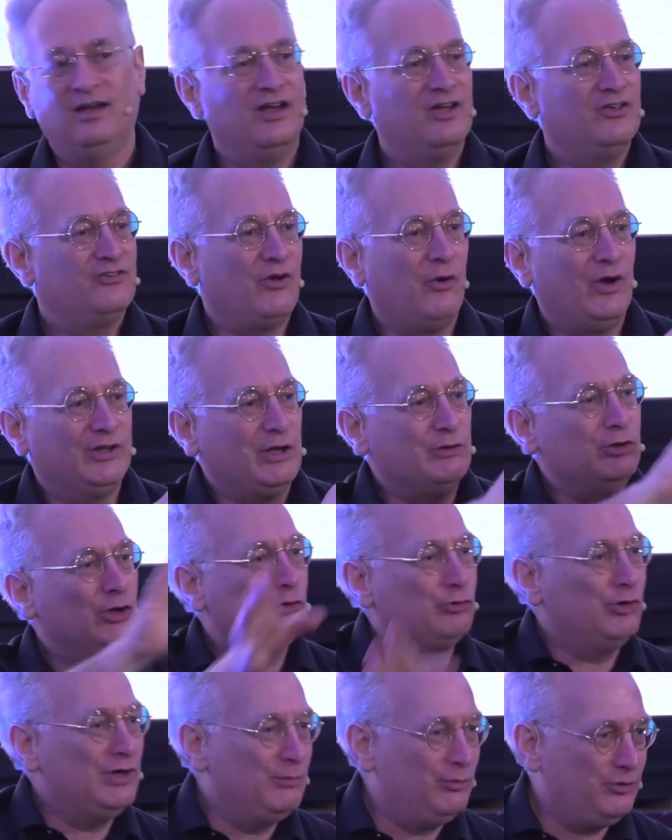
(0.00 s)
So I don't
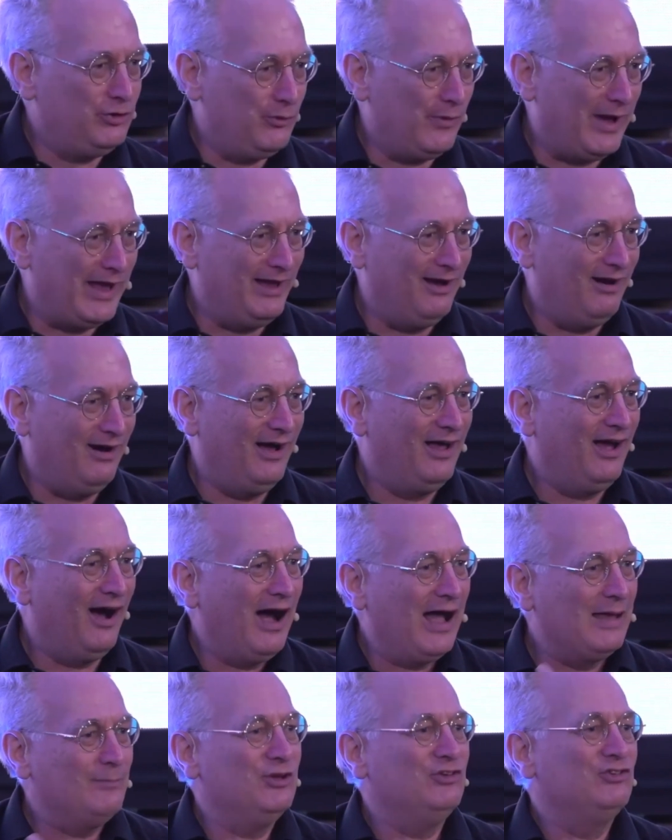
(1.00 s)
agree with you, AI.
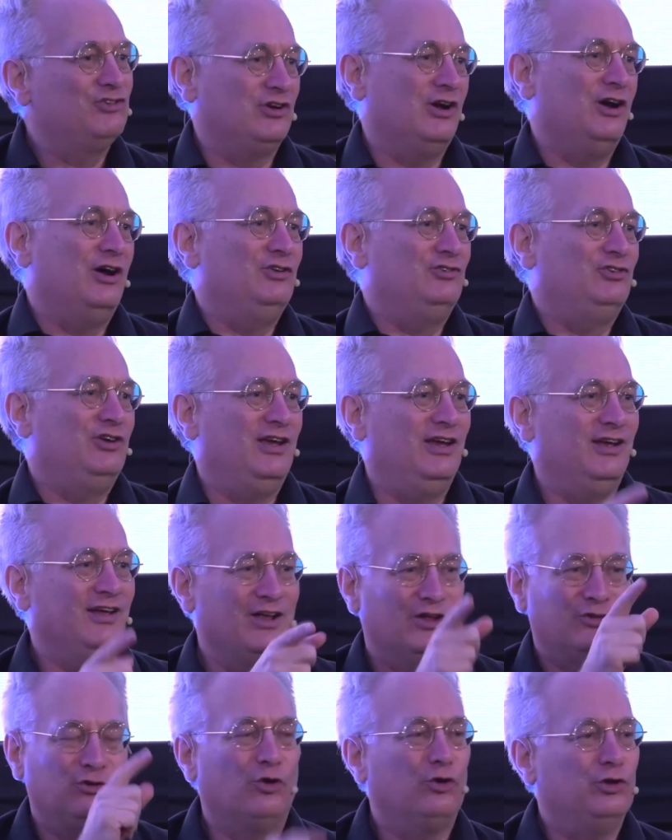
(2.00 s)
I'm in charge here,
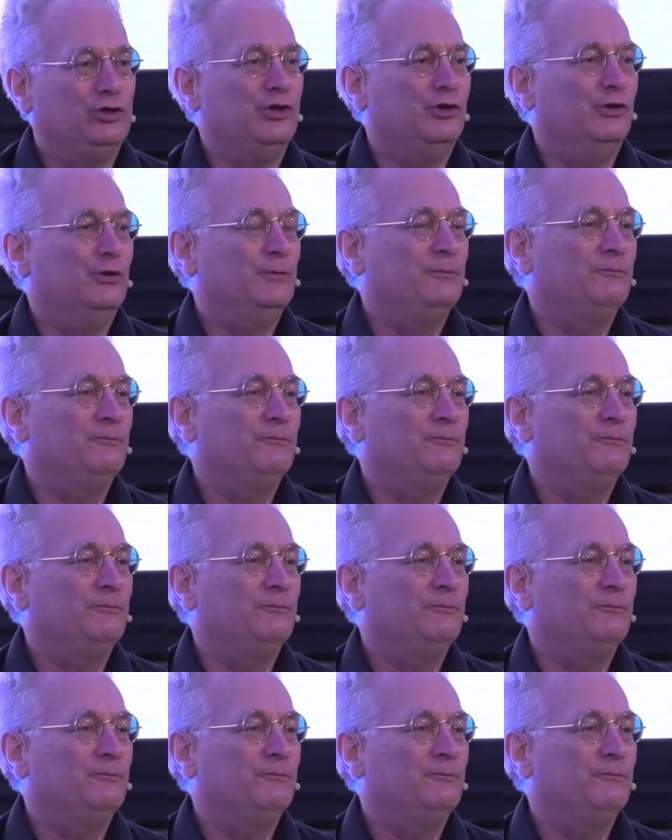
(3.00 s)
not you.